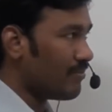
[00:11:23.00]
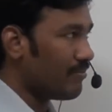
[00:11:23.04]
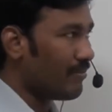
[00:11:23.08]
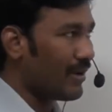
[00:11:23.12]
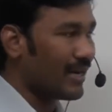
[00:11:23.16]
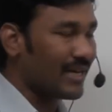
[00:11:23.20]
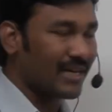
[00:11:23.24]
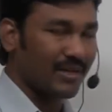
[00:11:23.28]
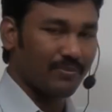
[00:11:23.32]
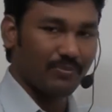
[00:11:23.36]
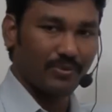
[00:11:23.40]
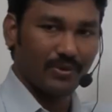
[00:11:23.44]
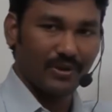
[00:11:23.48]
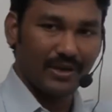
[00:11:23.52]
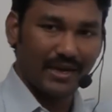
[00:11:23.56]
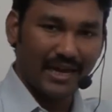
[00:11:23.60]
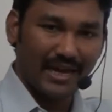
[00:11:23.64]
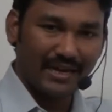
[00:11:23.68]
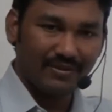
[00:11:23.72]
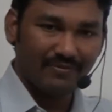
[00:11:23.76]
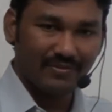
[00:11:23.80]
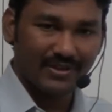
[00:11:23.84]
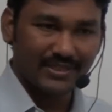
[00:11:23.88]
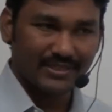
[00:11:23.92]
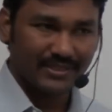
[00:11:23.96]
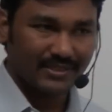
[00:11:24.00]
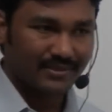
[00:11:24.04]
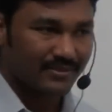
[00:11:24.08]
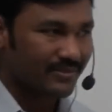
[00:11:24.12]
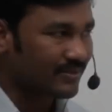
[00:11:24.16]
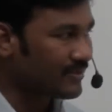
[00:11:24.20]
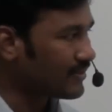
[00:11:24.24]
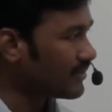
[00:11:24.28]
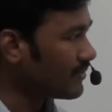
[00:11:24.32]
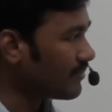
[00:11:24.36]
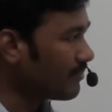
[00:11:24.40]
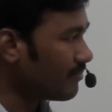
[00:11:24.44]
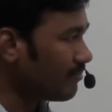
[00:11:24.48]
multiple
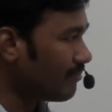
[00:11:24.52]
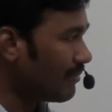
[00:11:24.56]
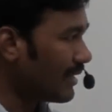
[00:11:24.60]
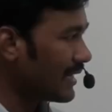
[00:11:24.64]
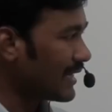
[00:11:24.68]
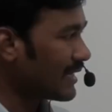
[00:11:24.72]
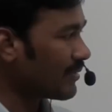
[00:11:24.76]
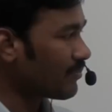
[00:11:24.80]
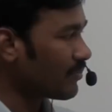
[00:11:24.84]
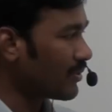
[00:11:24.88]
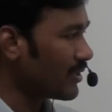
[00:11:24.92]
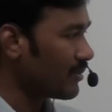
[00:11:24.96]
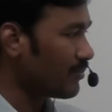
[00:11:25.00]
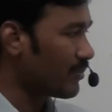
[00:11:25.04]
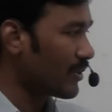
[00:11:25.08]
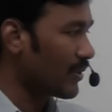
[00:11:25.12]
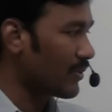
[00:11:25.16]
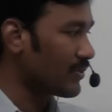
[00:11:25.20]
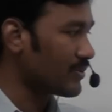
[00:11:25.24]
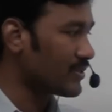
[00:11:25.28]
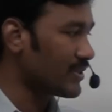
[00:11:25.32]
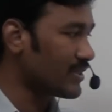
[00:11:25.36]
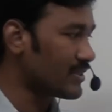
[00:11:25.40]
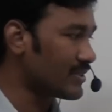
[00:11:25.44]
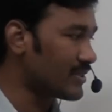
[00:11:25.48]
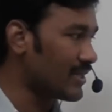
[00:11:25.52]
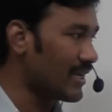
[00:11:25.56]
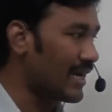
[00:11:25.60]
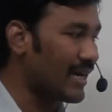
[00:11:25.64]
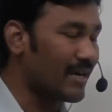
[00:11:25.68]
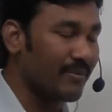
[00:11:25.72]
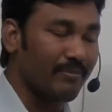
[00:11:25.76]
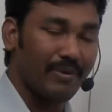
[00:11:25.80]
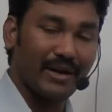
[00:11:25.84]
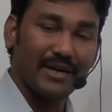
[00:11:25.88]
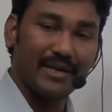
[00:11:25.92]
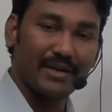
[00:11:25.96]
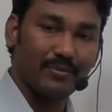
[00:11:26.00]
languages, multiple browsers
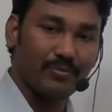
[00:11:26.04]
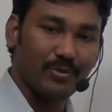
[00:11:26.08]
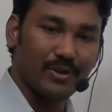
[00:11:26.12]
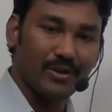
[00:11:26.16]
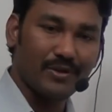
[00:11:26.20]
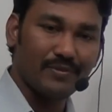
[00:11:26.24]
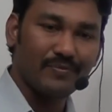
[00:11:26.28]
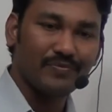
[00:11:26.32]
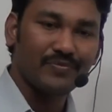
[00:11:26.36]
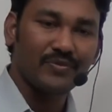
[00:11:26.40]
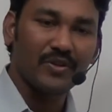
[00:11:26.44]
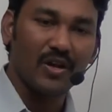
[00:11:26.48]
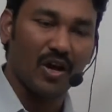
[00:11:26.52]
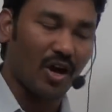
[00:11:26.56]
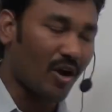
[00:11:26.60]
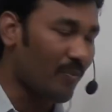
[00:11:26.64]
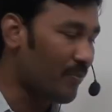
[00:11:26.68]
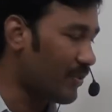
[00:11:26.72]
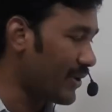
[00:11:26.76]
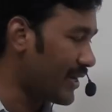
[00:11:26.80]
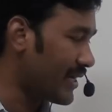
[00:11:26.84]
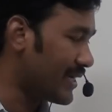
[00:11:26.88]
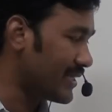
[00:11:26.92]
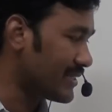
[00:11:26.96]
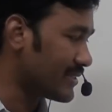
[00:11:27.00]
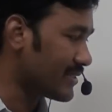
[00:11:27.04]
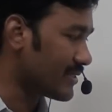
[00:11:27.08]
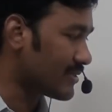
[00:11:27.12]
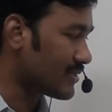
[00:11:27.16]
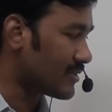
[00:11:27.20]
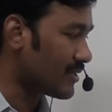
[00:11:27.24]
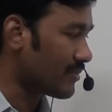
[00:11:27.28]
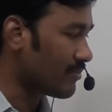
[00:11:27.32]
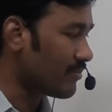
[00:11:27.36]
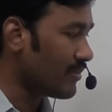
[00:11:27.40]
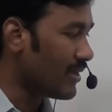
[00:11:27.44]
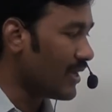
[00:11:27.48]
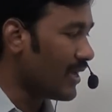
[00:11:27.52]
and multiple operating
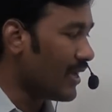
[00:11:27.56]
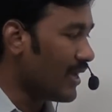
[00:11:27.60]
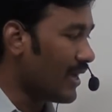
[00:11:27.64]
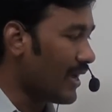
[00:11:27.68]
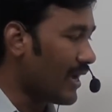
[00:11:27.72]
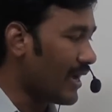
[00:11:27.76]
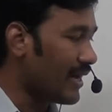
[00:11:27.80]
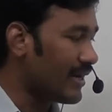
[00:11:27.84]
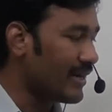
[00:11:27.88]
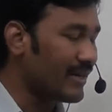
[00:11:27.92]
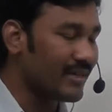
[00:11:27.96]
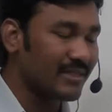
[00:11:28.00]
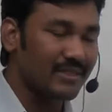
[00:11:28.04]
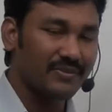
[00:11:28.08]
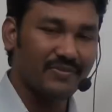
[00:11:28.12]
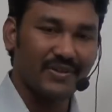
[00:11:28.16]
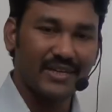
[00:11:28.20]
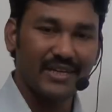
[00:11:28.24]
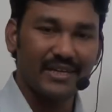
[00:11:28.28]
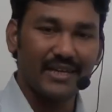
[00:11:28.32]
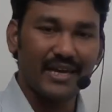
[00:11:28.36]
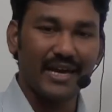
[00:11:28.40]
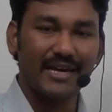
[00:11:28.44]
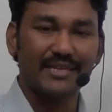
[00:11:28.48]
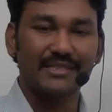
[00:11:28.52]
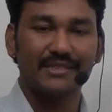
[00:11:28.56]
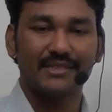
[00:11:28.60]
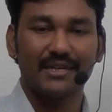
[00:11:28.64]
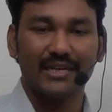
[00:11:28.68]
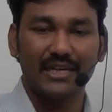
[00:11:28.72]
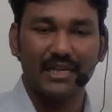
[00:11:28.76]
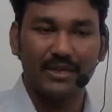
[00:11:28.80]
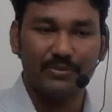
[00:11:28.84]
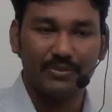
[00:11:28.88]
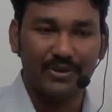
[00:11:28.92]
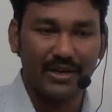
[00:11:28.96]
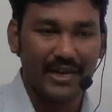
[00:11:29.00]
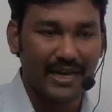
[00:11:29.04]
system, and it is very
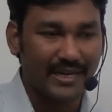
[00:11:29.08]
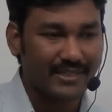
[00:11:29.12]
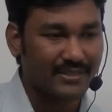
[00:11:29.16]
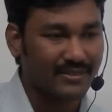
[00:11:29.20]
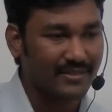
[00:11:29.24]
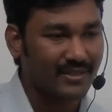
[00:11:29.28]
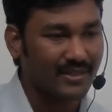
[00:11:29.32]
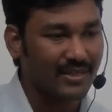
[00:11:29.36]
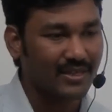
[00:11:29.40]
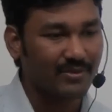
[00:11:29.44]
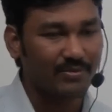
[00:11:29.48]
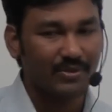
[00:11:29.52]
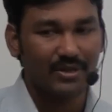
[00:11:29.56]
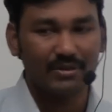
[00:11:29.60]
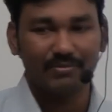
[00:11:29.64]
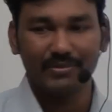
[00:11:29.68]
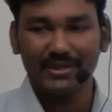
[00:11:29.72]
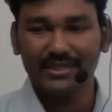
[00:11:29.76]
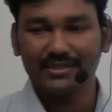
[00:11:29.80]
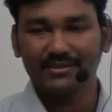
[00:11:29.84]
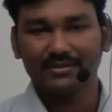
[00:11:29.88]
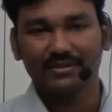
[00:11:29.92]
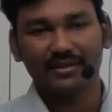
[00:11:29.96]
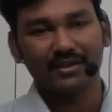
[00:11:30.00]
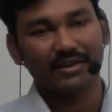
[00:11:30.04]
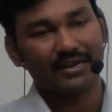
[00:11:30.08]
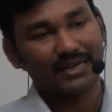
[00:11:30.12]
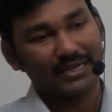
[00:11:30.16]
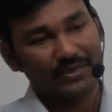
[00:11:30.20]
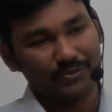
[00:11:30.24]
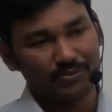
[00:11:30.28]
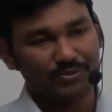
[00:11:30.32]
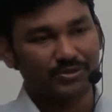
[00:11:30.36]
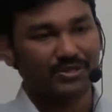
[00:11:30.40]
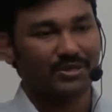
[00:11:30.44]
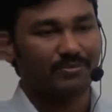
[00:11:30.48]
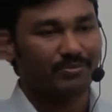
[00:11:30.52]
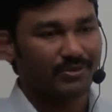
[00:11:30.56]
extendable. Extendable means
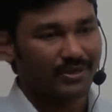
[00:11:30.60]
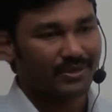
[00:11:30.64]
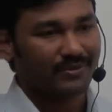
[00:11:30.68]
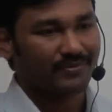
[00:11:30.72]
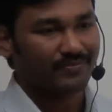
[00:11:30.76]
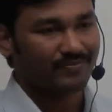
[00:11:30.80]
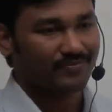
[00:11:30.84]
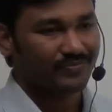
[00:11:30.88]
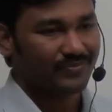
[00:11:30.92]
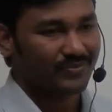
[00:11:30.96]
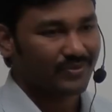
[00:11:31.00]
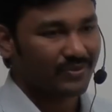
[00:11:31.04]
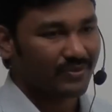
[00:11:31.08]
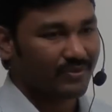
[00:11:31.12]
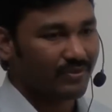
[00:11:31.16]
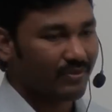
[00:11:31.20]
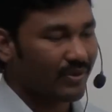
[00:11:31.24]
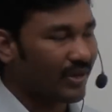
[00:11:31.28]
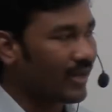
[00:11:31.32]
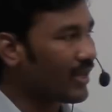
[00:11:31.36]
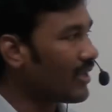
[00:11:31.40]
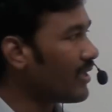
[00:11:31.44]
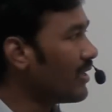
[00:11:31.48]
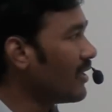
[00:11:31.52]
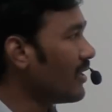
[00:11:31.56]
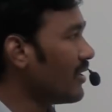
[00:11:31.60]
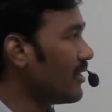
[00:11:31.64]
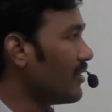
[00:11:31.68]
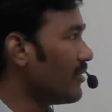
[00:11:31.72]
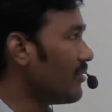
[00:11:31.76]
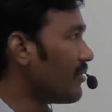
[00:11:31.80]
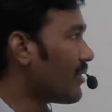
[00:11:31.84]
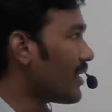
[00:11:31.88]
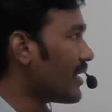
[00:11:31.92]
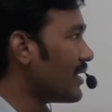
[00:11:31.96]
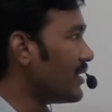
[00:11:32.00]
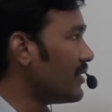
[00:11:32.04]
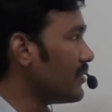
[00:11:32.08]
reusable. Okay,
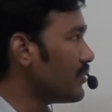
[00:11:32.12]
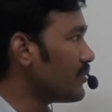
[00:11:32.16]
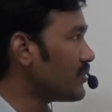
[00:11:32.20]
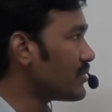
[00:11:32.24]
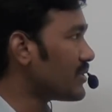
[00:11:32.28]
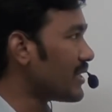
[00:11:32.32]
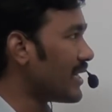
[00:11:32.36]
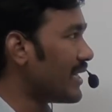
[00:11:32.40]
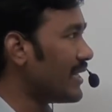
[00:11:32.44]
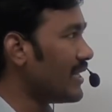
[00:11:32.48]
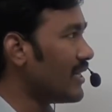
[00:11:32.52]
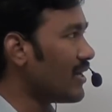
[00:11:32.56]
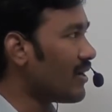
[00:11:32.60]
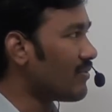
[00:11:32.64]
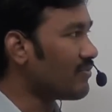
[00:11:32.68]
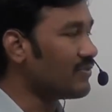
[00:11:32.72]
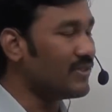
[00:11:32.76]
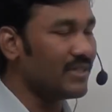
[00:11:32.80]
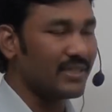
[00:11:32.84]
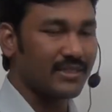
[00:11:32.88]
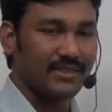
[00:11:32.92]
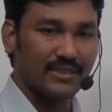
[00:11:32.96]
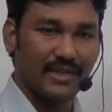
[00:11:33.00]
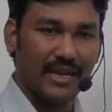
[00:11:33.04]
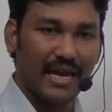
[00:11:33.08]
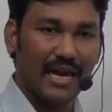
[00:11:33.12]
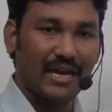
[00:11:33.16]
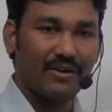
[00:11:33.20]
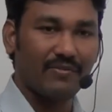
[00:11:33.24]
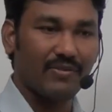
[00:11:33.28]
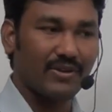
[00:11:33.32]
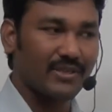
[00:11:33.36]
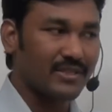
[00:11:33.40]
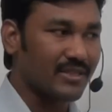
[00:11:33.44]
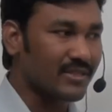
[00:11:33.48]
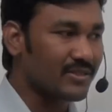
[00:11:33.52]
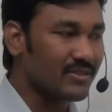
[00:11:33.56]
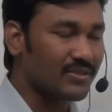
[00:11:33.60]
you can use any of these
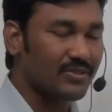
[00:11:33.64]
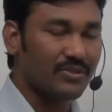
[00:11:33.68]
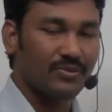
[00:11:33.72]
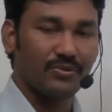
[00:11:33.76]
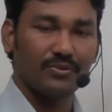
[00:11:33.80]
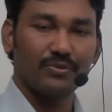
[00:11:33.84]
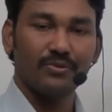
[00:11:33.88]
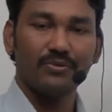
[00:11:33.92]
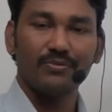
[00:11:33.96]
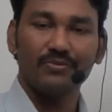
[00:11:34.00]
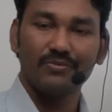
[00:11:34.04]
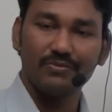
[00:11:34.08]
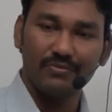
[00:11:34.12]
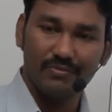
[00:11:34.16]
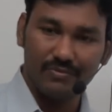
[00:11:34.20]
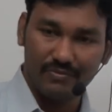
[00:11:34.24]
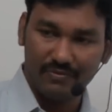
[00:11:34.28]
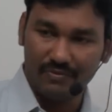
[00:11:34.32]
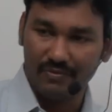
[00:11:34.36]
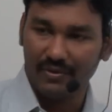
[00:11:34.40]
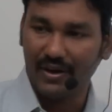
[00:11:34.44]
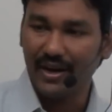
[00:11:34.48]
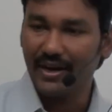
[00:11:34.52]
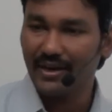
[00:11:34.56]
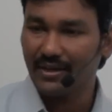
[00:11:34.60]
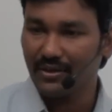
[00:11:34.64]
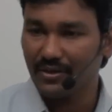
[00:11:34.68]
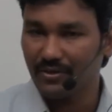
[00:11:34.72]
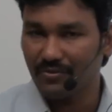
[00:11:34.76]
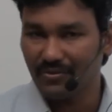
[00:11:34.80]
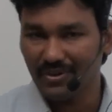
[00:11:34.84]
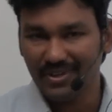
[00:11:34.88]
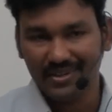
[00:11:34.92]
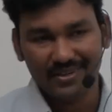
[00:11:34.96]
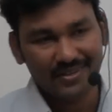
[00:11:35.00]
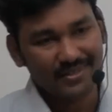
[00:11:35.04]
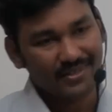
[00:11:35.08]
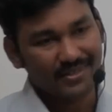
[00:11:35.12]
languages to write
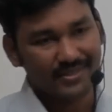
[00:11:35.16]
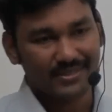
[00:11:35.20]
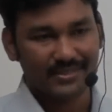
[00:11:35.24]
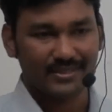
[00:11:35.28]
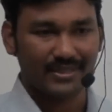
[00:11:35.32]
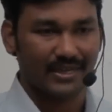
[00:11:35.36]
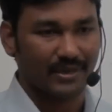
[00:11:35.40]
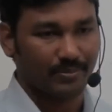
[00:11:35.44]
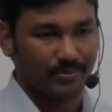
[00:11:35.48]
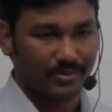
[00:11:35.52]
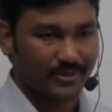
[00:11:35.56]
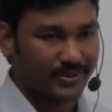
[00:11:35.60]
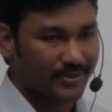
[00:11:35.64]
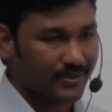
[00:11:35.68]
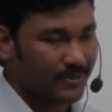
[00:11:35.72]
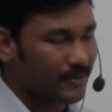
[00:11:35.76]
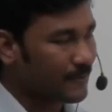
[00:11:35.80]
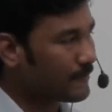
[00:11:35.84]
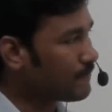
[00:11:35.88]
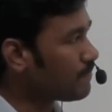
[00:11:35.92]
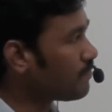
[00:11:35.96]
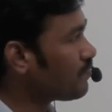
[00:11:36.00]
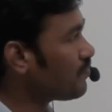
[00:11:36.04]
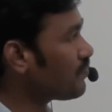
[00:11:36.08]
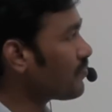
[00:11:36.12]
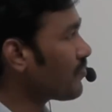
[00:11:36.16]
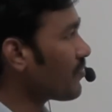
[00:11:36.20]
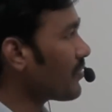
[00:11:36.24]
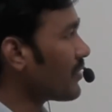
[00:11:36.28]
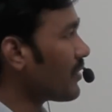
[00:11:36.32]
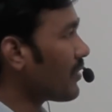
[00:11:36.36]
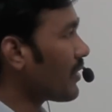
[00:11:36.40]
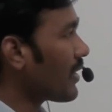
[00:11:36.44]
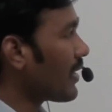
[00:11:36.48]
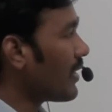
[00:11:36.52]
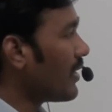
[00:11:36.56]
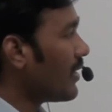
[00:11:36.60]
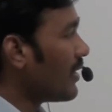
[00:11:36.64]
your scripts.
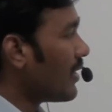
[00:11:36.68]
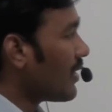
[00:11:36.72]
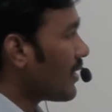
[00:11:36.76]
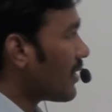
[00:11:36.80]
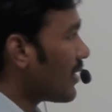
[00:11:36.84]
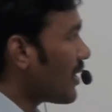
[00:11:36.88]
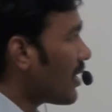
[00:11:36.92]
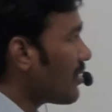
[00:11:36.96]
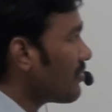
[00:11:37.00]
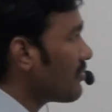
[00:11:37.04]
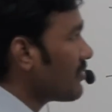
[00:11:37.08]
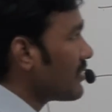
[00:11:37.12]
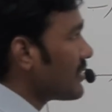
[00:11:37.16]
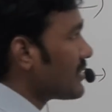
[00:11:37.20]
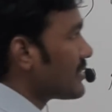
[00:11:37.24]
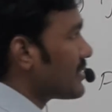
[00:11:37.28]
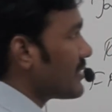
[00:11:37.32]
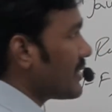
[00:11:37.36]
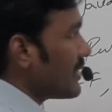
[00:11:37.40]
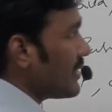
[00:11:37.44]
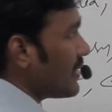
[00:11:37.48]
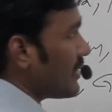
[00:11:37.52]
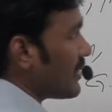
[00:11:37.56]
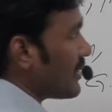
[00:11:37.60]
Okay, now we will see